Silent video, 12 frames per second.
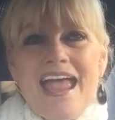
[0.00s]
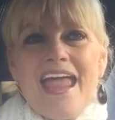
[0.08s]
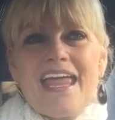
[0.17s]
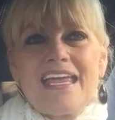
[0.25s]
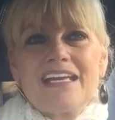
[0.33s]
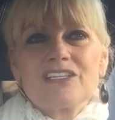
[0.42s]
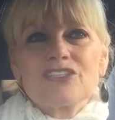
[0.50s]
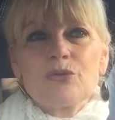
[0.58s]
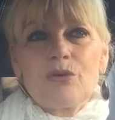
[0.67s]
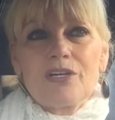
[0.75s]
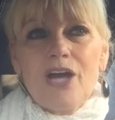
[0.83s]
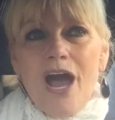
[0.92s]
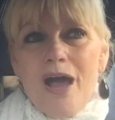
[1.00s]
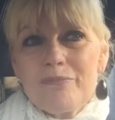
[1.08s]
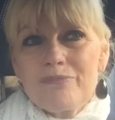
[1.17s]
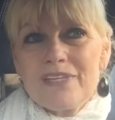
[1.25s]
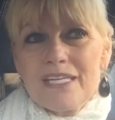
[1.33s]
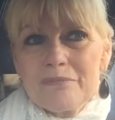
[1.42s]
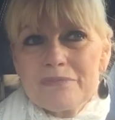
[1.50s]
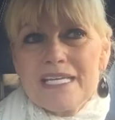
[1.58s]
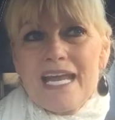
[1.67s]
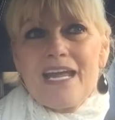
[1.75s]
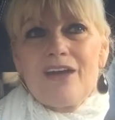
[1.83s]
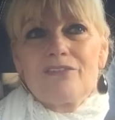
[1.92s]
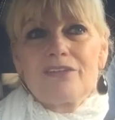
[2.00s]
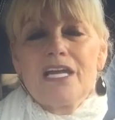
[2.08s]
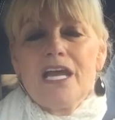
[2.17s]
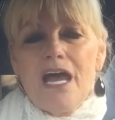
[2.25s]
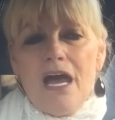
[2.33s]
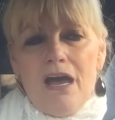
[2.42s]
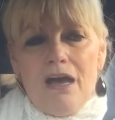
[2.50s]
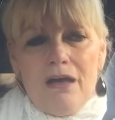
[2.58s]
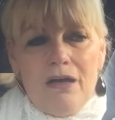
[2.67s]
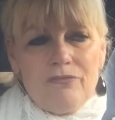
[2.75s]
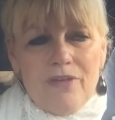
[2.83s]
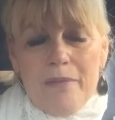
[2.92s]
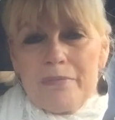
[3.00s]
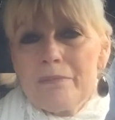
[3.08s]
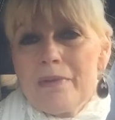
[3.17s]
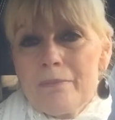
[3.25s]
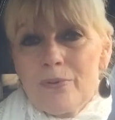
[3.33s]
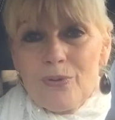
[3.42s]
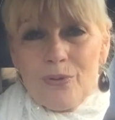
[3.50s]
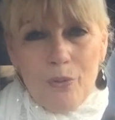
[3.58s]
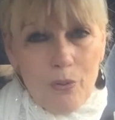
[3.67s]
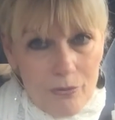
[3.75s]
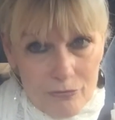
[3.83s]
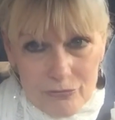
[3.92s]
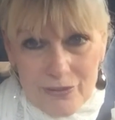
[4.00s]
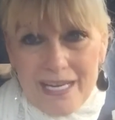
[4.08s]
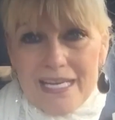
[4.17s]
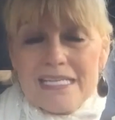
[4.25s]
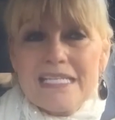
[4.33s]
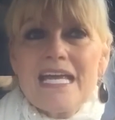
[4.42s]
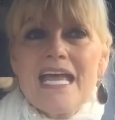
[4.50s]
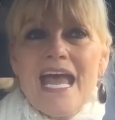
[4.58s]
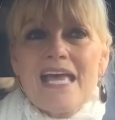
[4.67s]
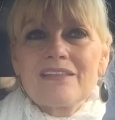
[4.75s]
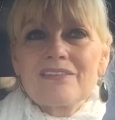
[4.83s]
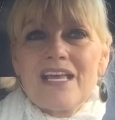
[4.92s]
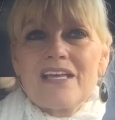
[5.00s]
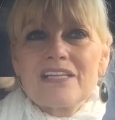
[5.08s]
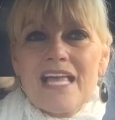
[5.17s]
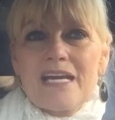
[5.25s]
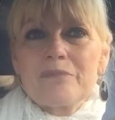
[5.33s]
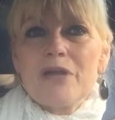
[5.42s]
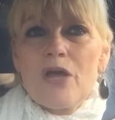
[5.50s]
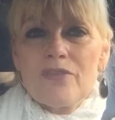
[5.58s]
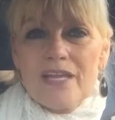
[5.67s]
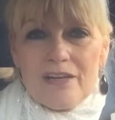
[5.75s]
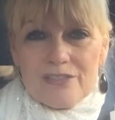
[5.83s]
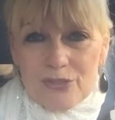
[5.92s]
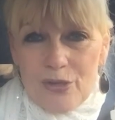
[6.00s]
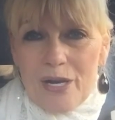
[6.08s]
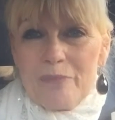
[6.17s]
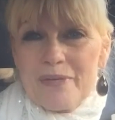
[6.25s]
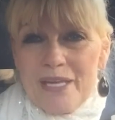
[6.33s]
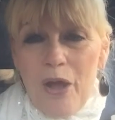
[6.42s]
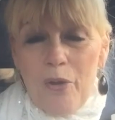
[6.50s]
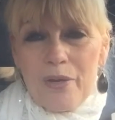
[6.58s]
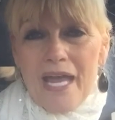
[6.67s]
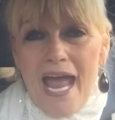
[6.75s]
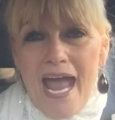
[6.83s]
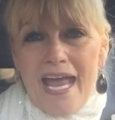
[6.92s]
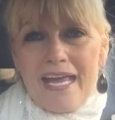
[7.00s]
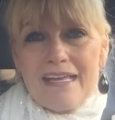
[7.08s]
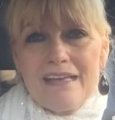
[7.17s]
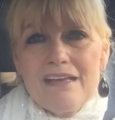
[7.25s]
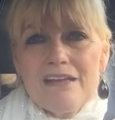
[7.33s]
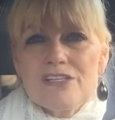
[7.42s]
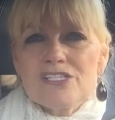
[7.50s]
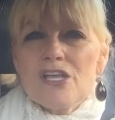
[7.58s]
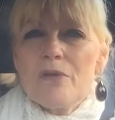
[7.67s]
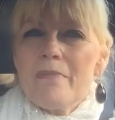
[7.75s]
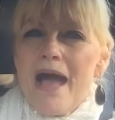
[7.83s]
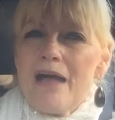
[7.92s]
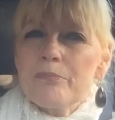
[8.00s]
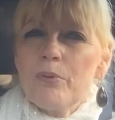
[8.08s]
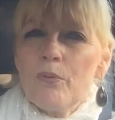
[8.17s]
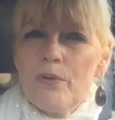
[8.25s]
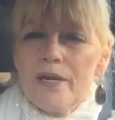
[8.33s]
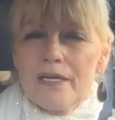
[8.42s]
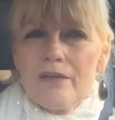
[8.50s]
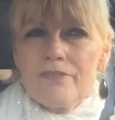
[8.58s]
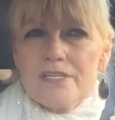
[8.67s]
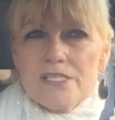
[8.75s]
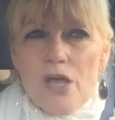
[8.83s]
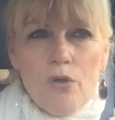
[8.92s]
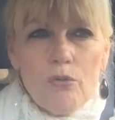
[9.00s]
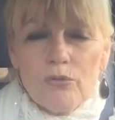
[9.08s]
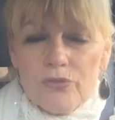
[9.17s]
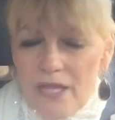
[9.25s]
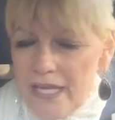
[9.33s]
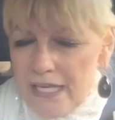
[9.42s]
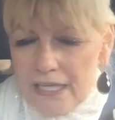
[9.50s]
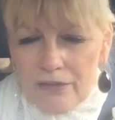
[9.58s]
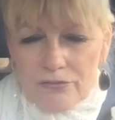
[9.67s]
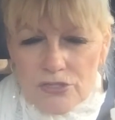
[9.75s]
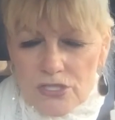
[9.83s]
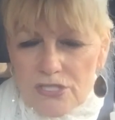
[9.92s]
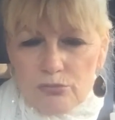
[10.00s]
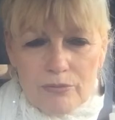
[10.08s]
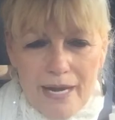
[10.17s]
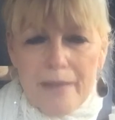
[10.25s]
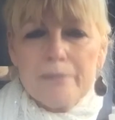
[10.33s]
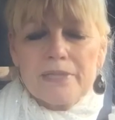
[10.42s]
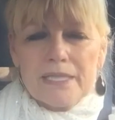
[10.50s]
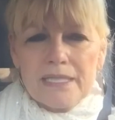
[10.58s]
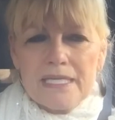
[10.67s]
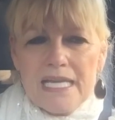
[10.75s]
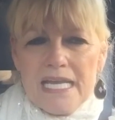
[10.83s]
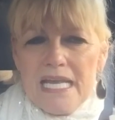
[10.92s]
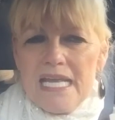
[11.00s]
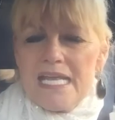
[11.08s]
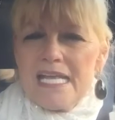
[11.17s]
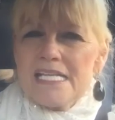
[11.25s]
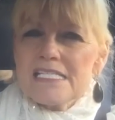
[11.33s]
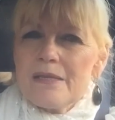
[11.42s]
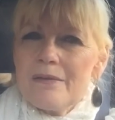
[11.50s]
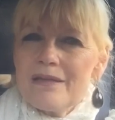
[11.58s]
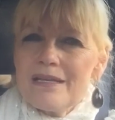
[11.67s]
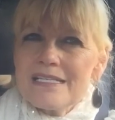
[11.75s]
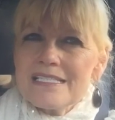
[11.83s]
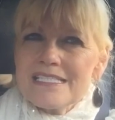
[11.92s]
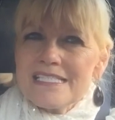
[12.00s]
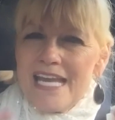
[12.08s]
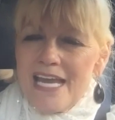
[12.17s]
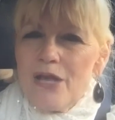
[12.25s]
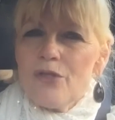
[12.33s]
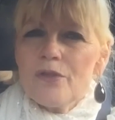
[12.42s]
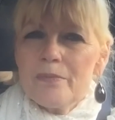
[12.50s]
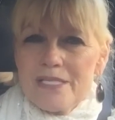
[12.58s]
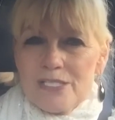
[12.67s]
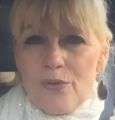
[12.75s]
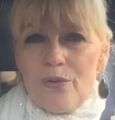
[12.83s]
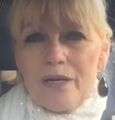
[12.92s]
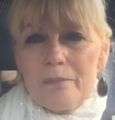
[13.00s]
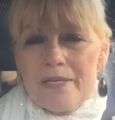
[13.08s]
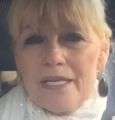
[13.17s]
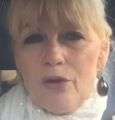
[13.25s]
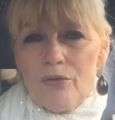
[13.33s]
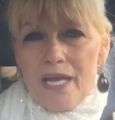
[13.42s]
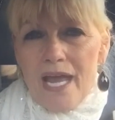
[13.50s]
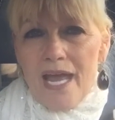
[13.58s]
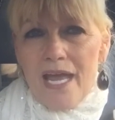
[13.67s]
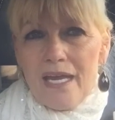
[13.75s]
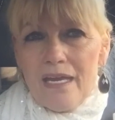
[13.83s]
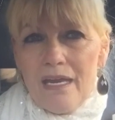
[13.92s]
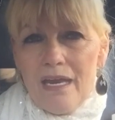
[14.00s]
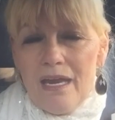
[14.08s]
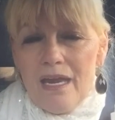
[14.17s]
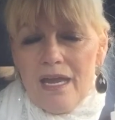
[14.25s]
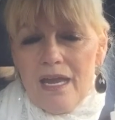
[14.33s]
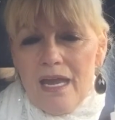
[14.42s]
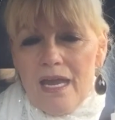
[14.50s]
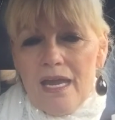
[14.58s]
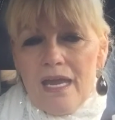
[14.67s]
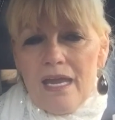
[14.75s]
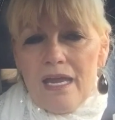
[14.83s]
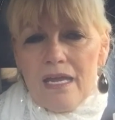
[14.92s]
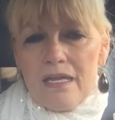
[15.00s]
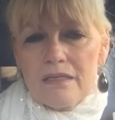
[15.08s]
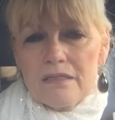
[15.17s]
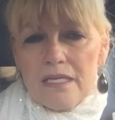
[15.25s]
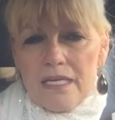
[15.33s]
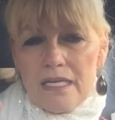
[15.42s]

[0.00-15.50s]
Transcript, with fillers: and sort of calm them down, uh, a family member or a friend, and, and let them know that it's going to be okay. So, my point of this whole thing of just rambling is tell them it's going to be okay and